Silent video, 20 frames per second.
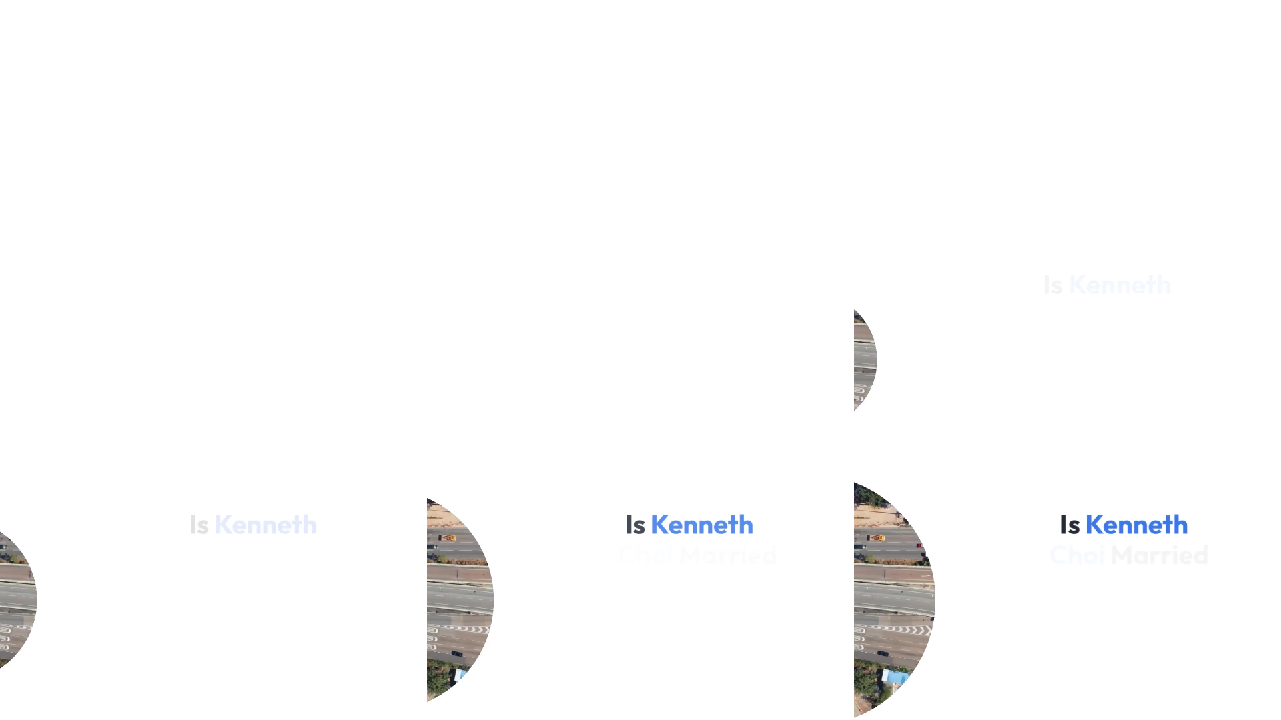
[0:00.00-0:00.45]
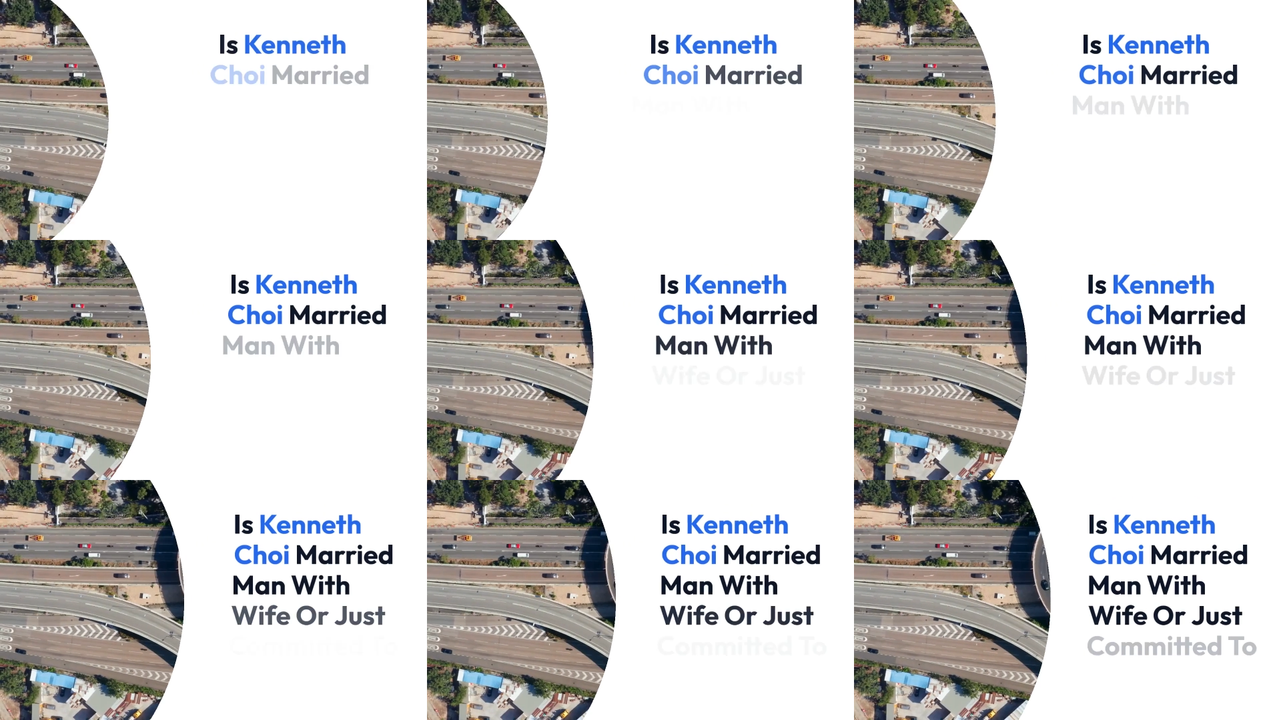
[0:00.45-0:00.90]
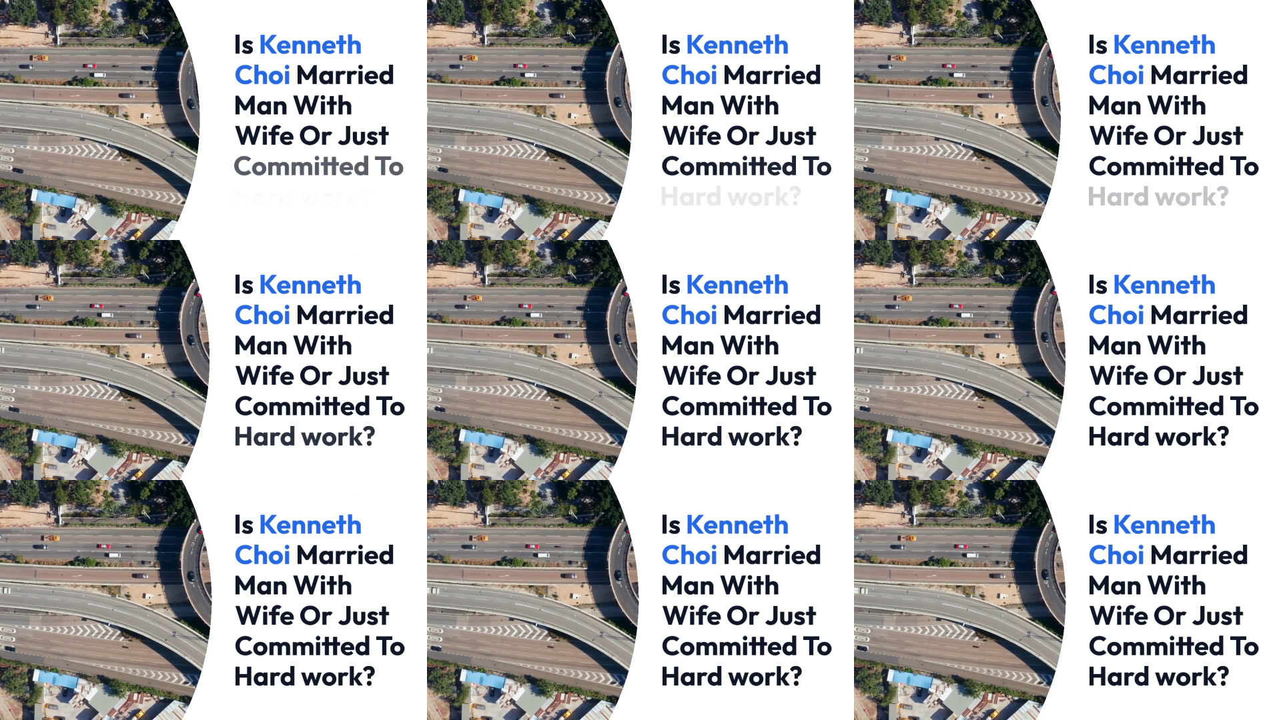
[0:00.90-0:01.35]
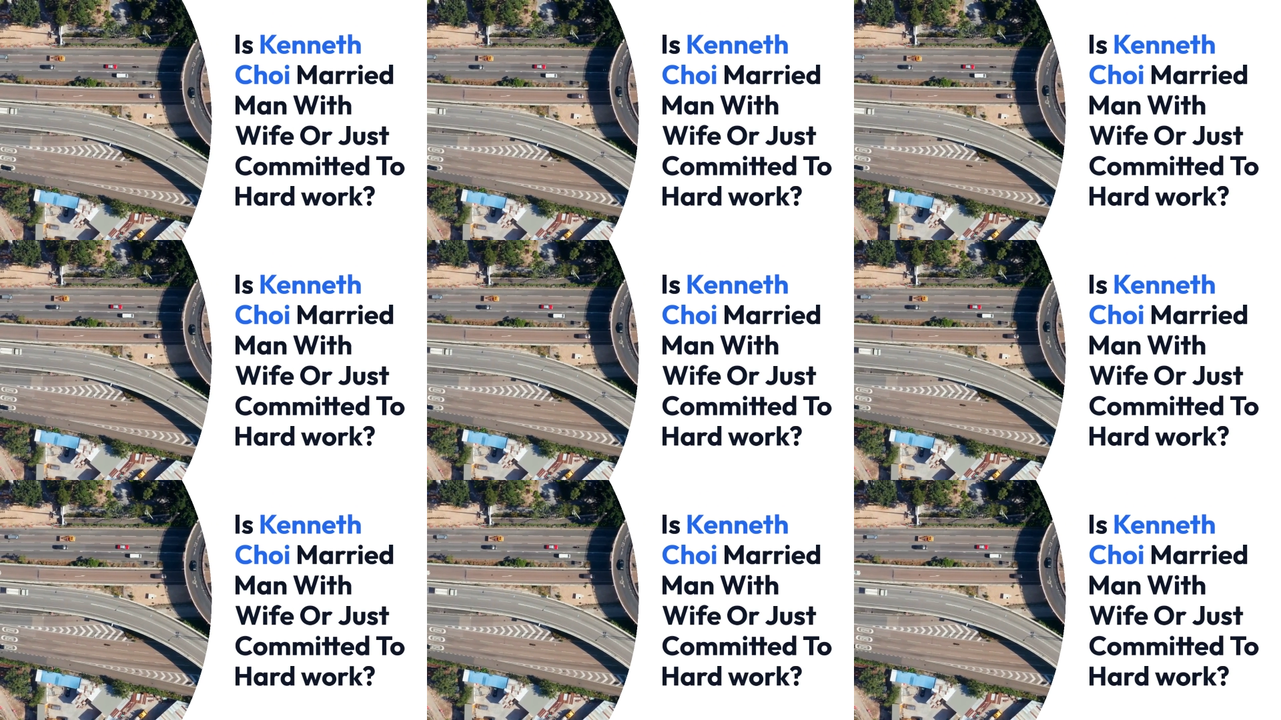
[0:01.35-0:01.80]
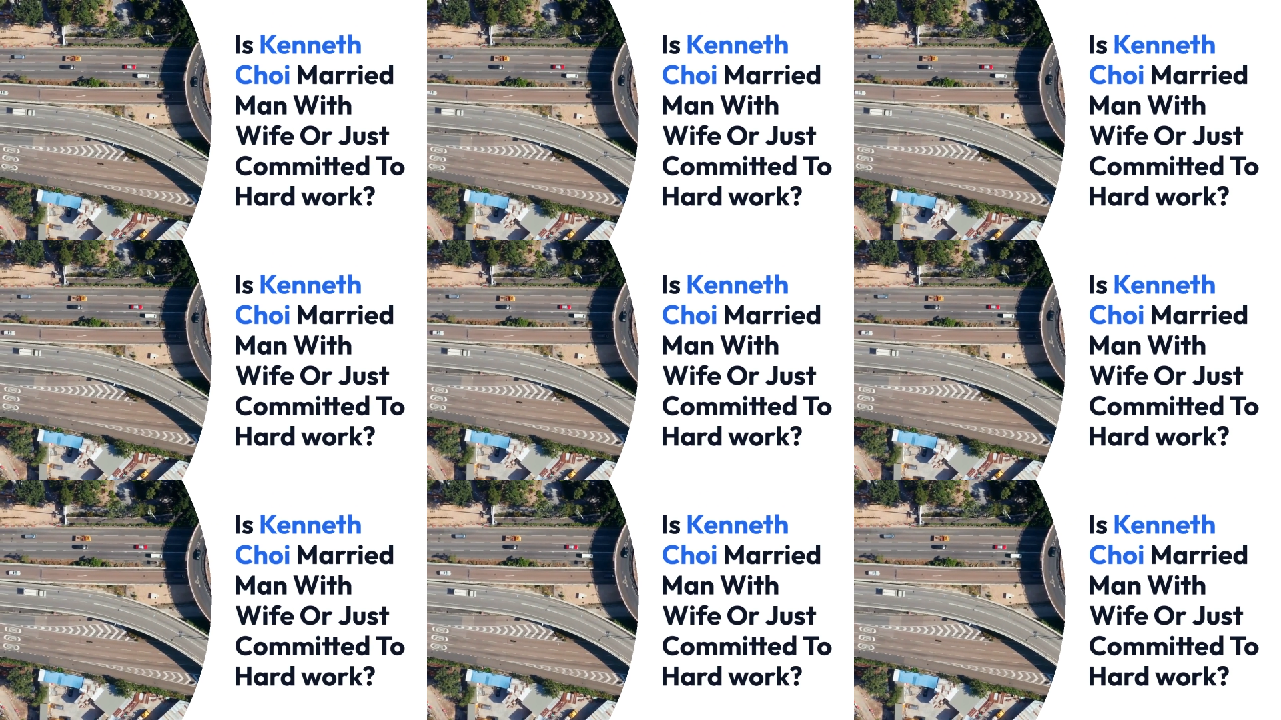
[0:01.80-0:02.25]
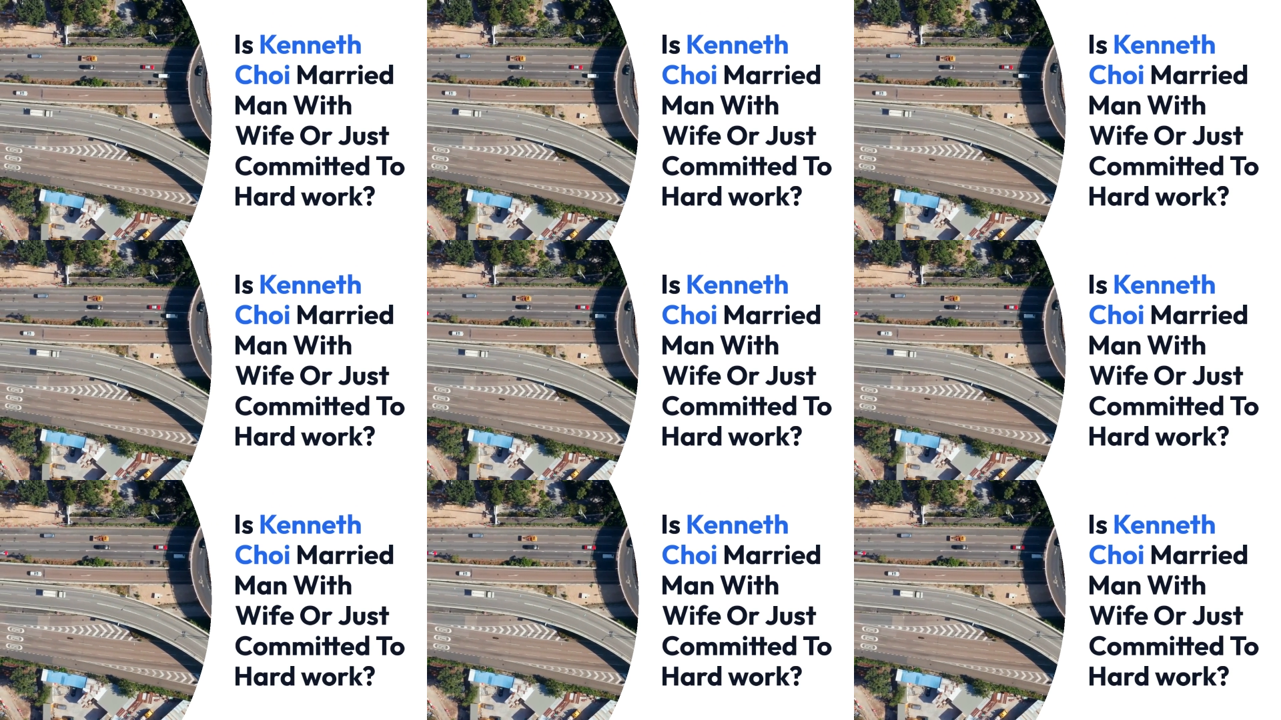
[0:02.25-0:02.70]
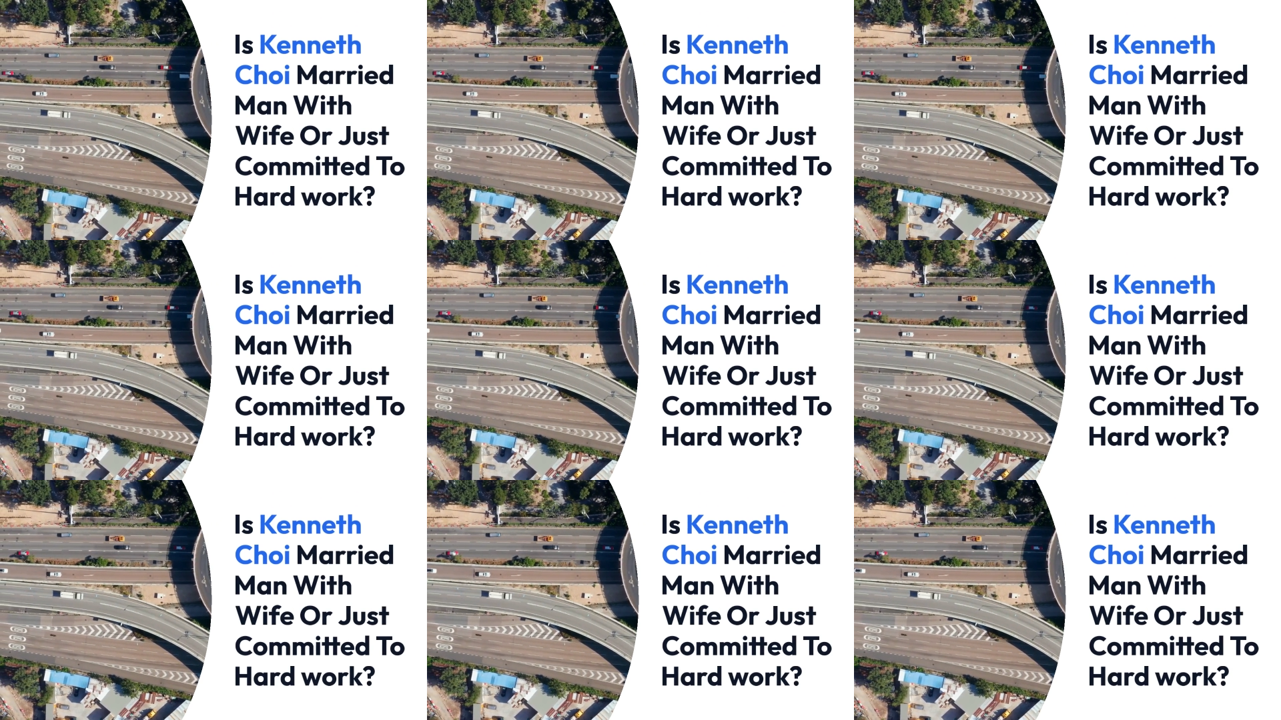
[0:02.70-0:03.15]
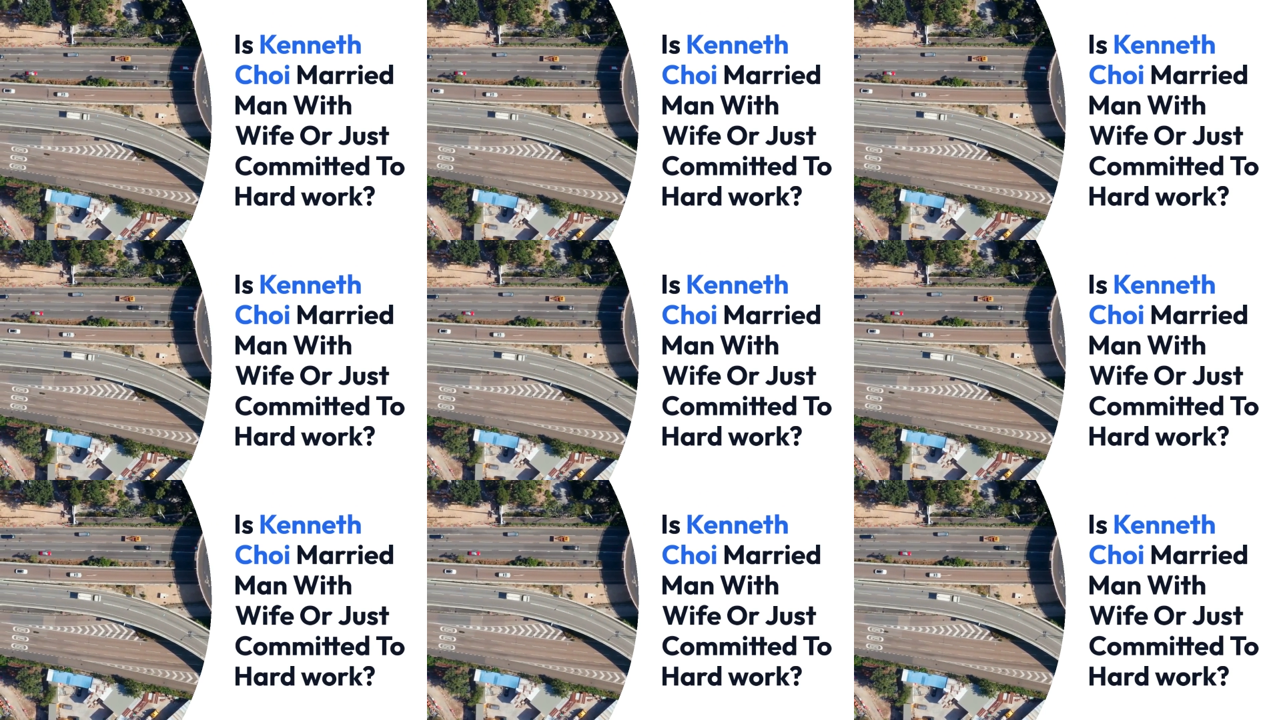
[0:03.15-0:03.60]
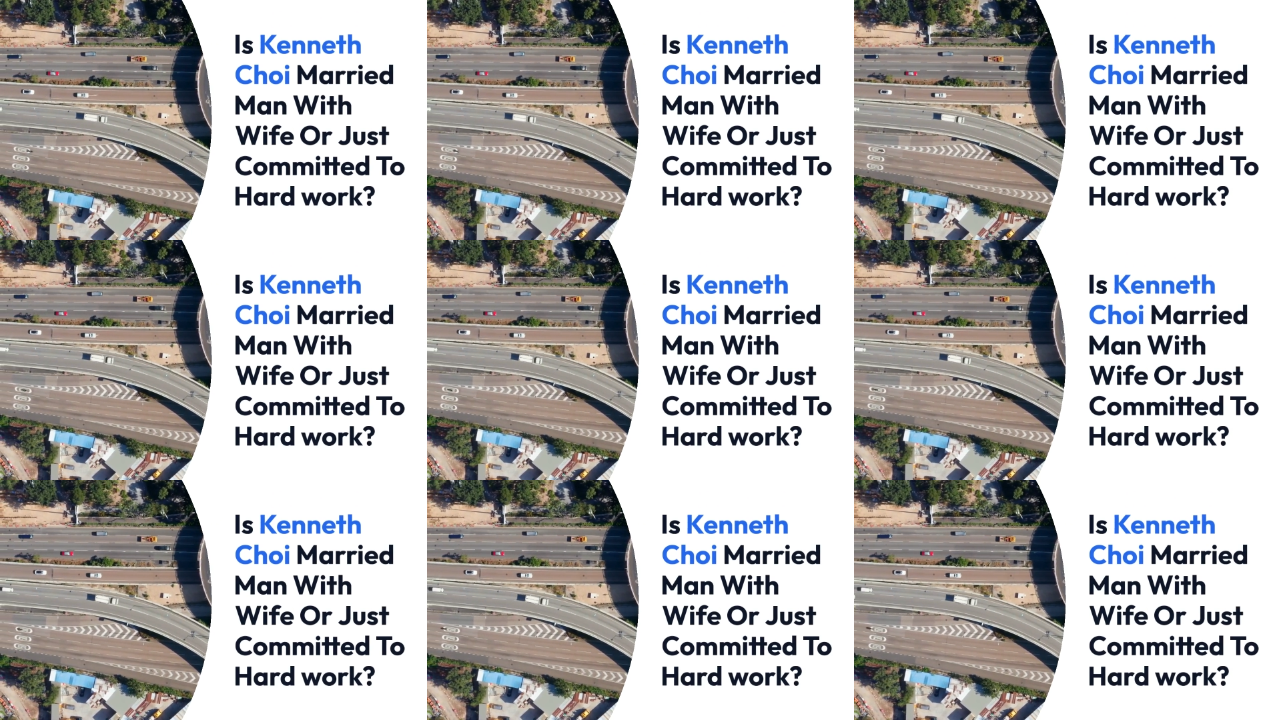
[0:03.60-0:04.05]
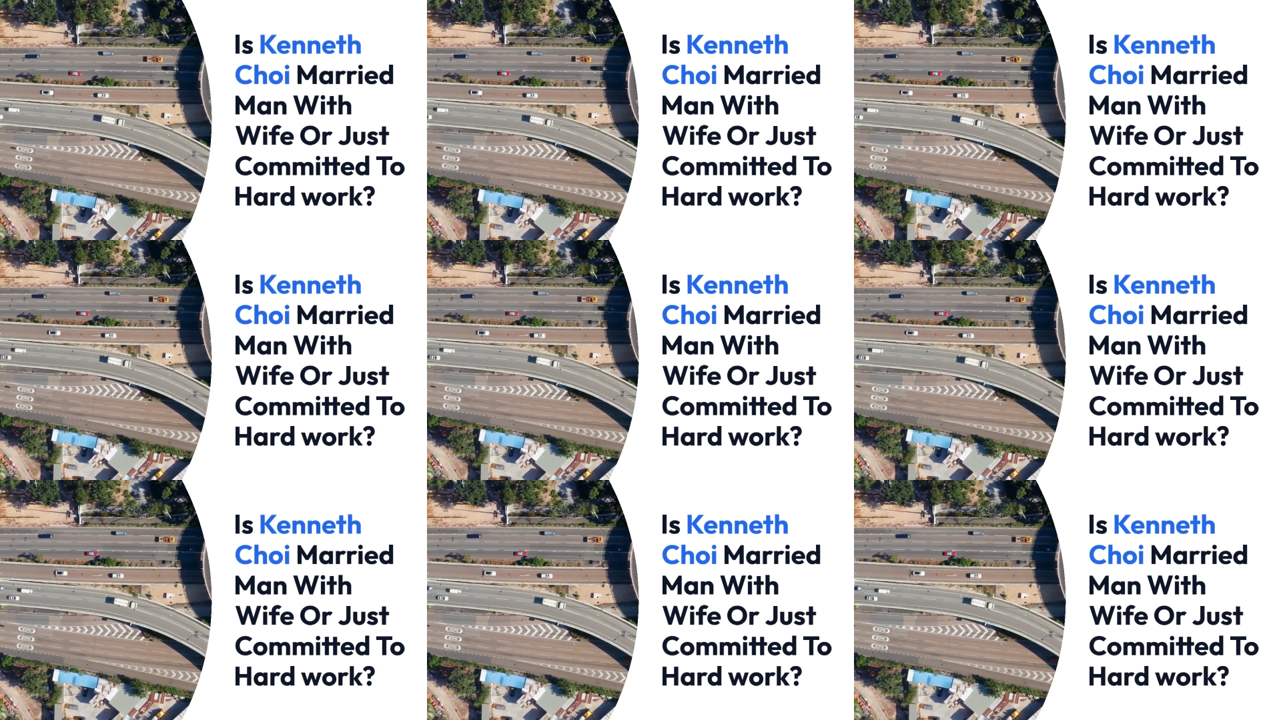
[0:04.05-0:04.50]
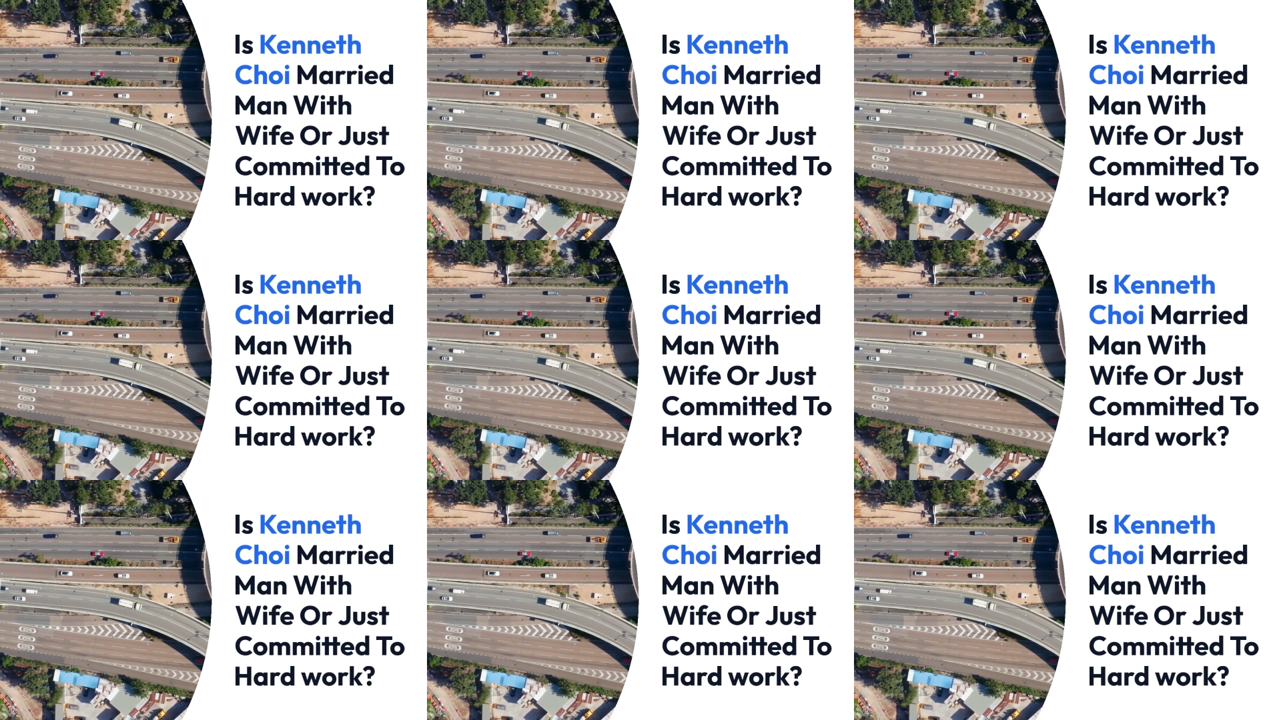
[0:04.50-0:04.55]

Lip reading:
No face is visible, so there are no lips to read.